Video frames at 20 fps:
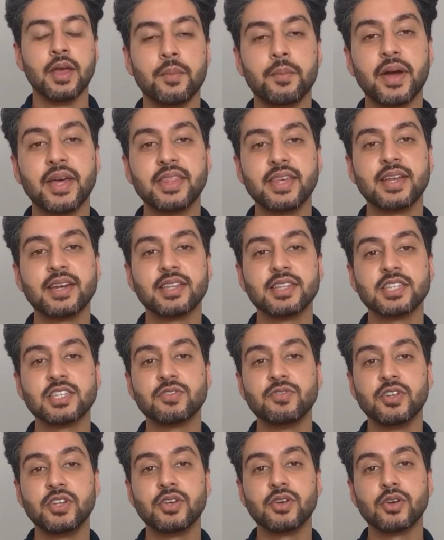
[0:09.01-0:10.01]
By the end of this
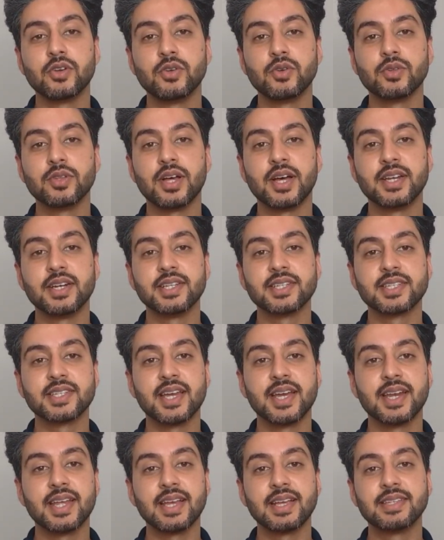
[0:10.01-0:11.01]
video, you'll
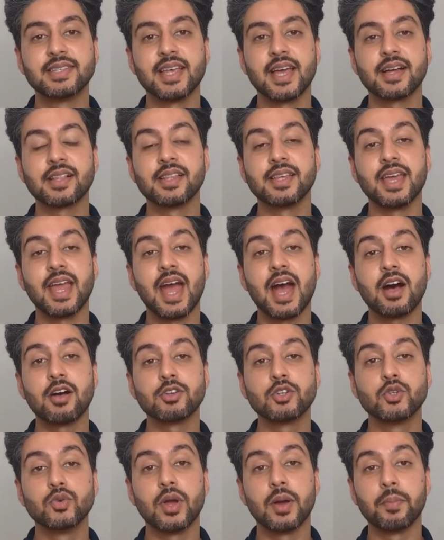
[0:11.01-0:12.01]
understand exactly how
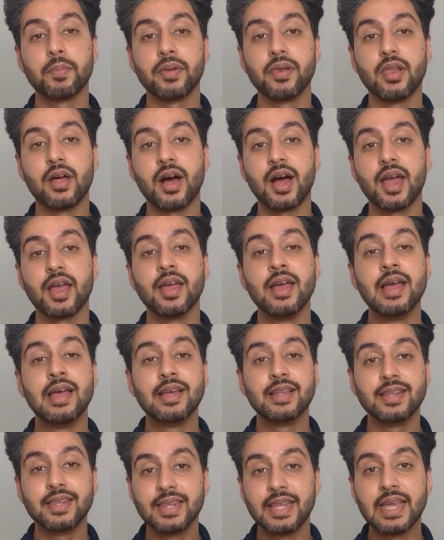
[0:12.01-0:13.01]
to apply
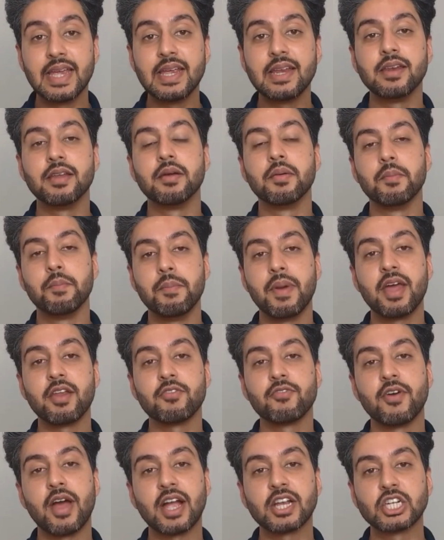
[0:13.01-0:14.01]
lean
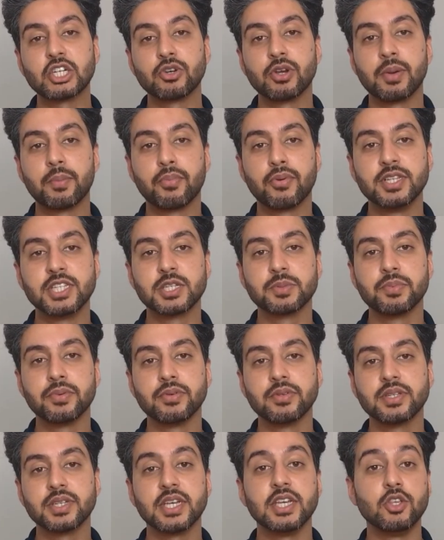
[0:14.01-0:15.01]
manufacturing
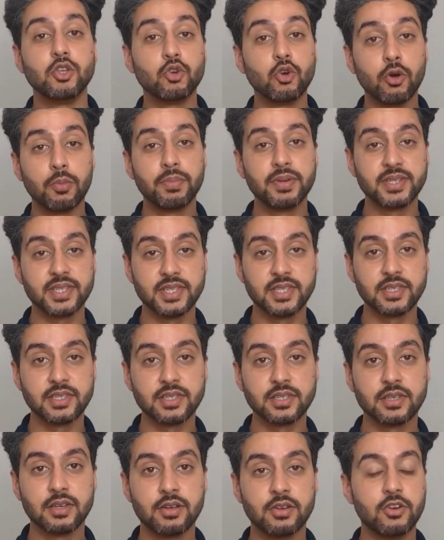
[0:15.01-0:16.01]
principles in your
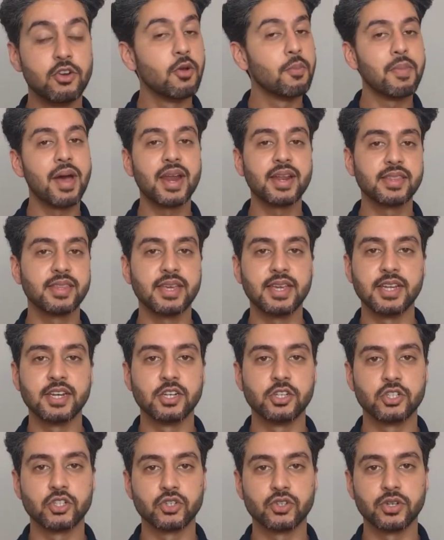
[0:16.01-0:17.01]
business, no matter the
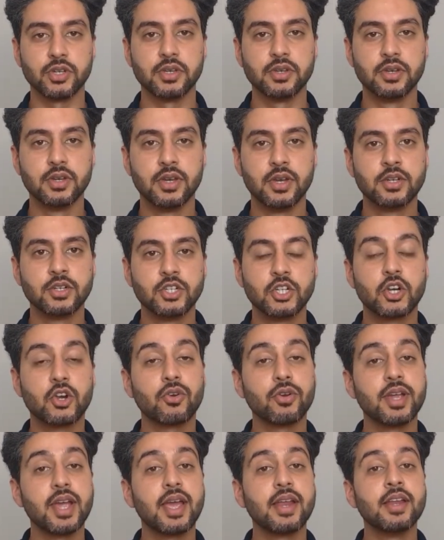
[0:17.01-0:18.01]
industry, to
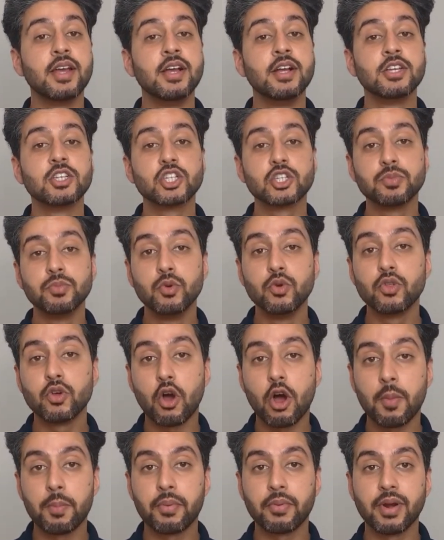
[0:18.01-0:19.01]
create smoother
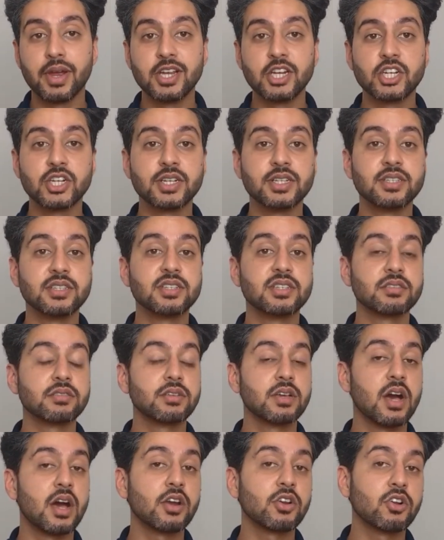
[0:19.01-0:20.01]
operations,
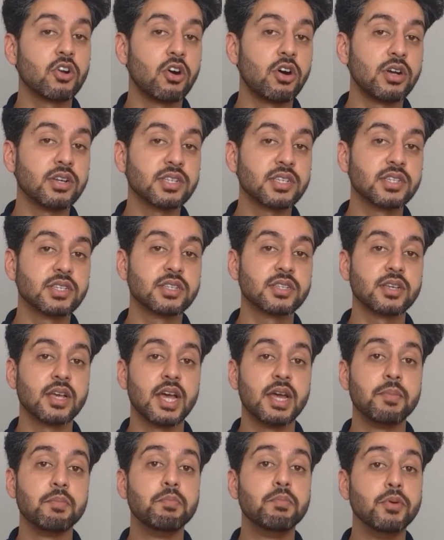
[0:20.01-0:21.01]
cut costs,
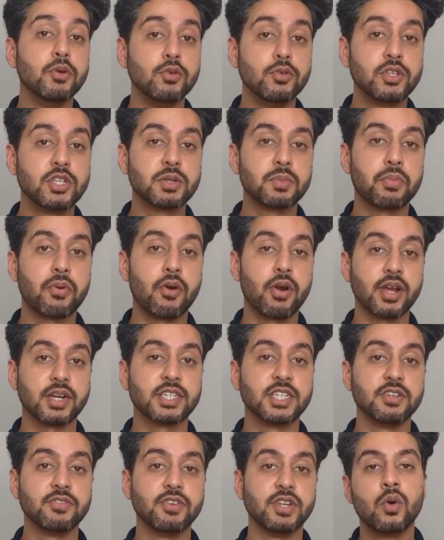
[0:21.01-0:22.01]
and boost
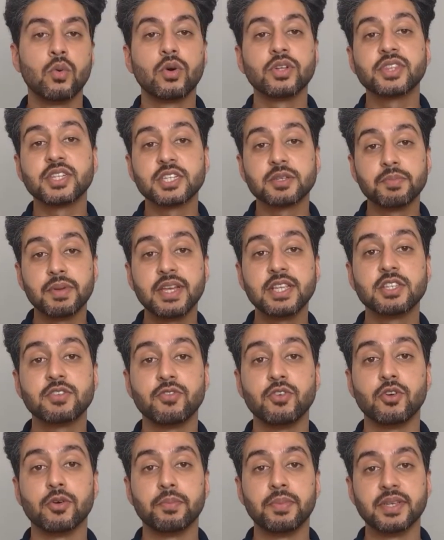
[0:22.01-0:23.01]
productivity. What this means
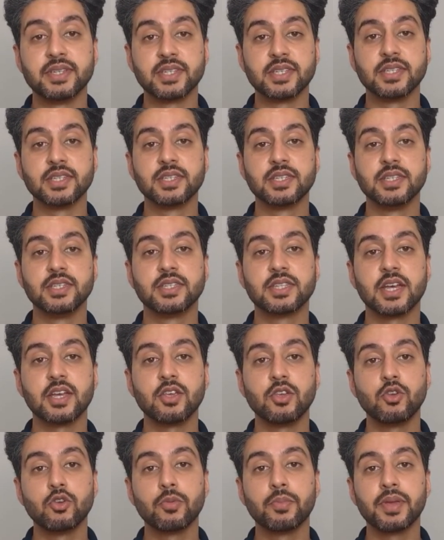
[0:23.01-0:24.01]
for your business is
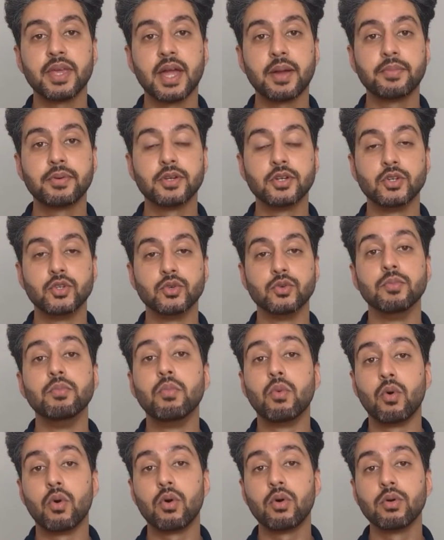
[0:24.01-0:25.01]
that you'll be able to do
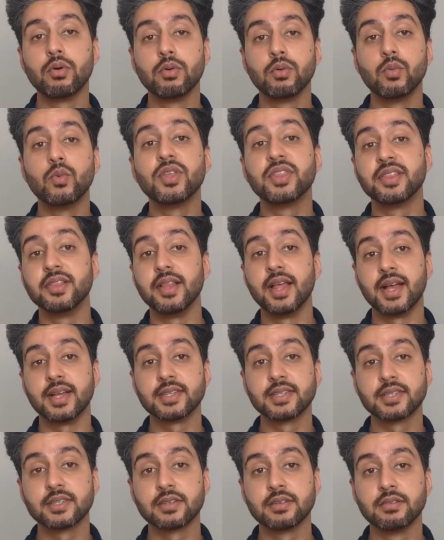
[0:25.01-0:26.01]
more with
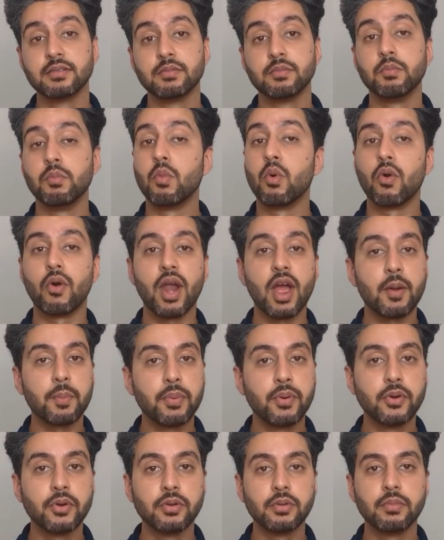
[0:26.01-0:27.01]
less, more
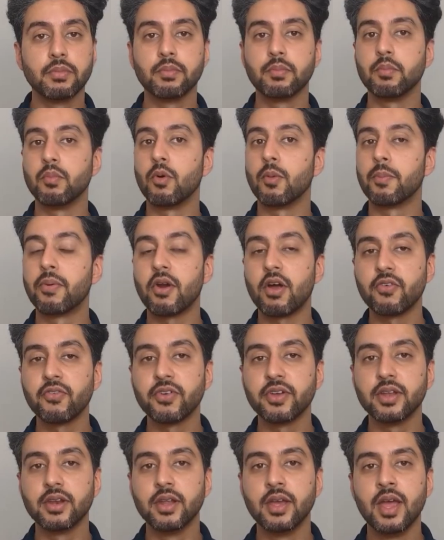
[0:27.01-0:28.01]
output, more
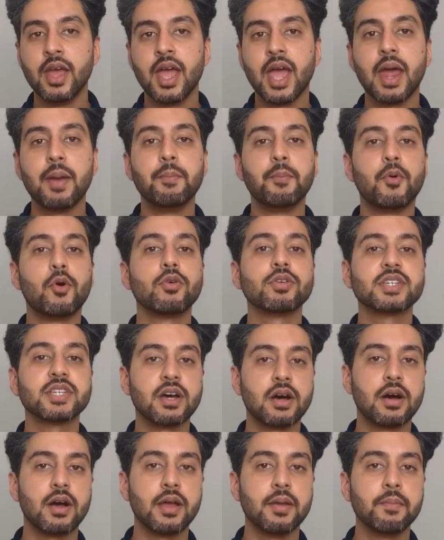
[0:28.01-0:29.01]
profit, and more
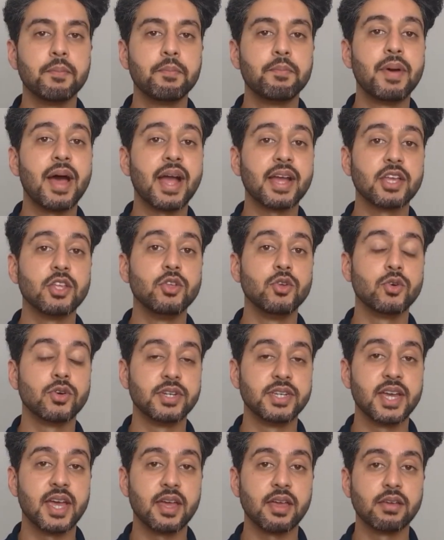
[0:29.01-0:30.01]
time back in your
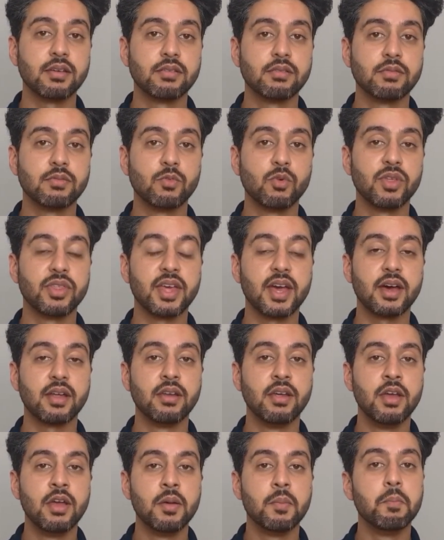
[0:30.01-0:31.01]
day,
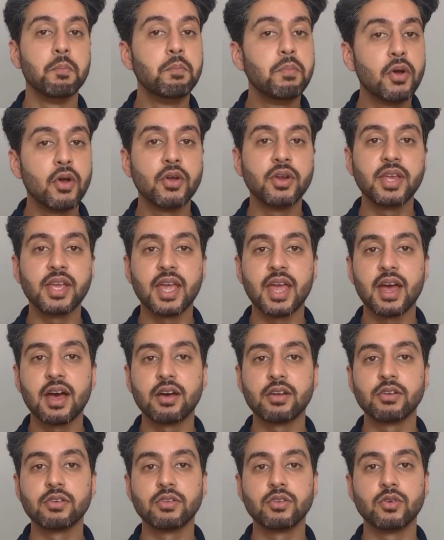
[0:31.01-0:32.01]
without burning
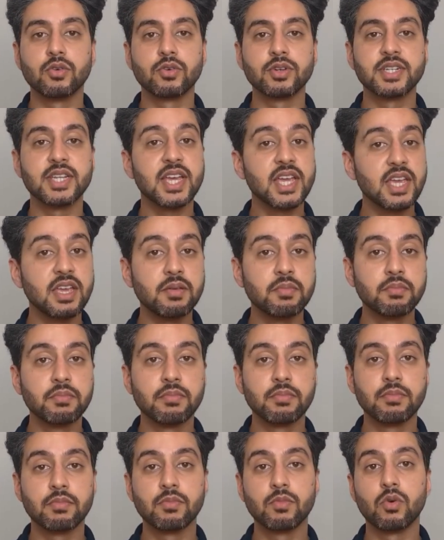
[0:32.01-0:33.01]
out your team
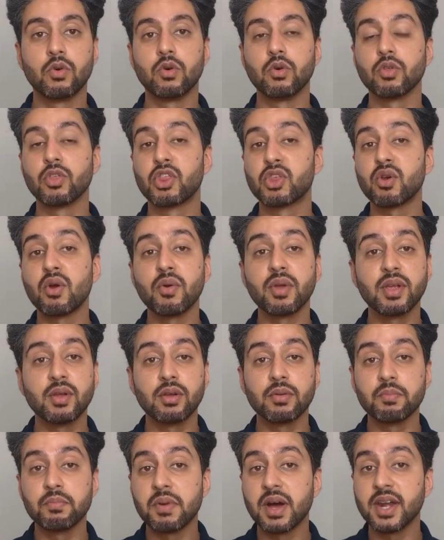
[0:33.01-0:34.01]
or
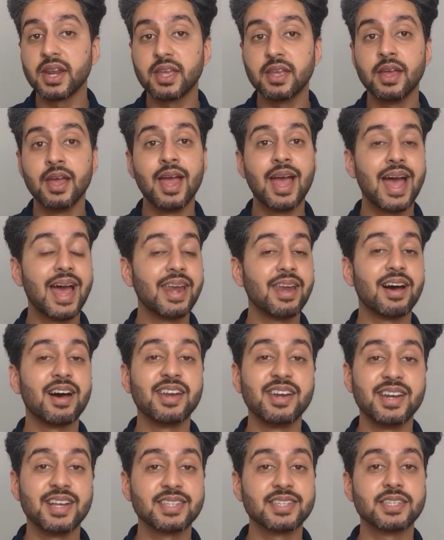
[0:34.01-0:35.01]
throwing money at
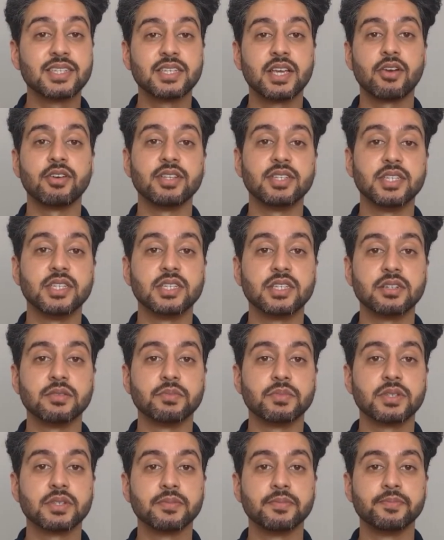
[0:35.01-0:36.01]
unnecessary
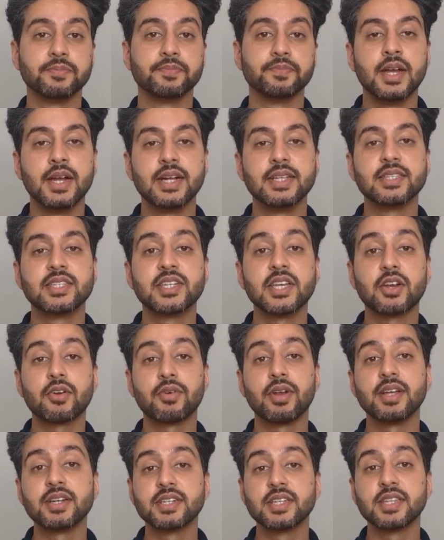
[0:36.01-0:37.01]
systems. And stick
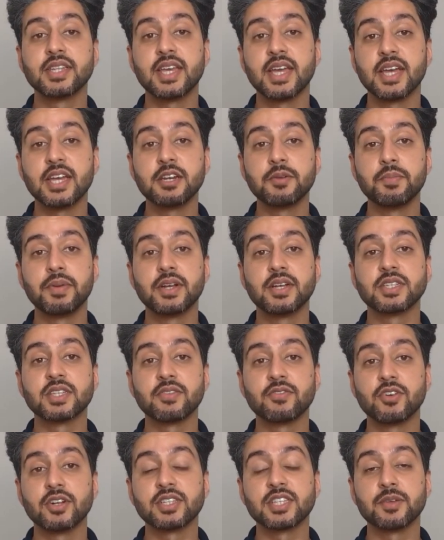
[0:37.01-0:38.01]
around till the end because
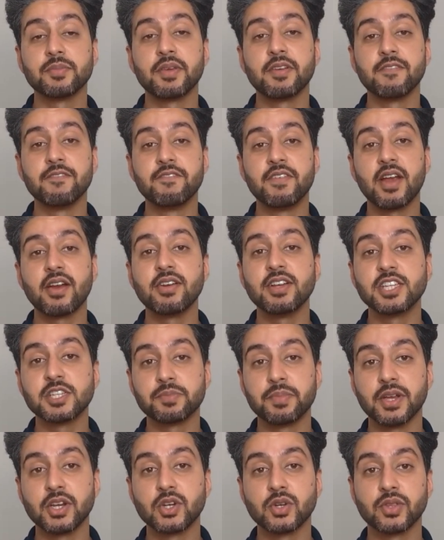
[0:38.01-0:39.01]
I've got something very
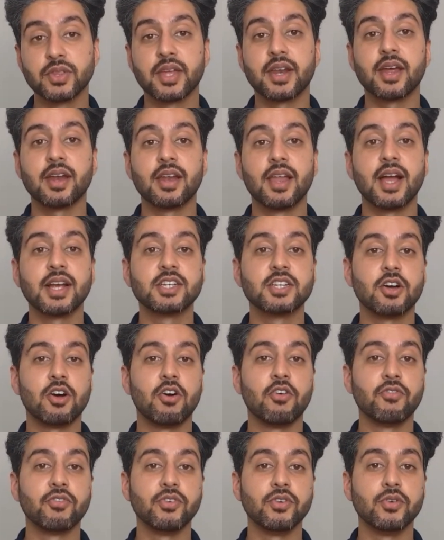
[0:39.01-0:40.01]
special that I'd like to
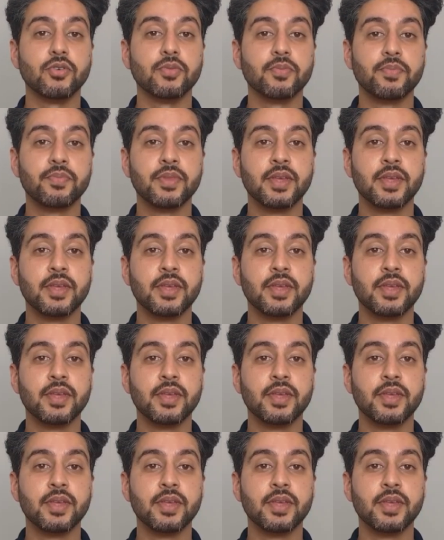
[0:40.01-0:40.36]
offer you.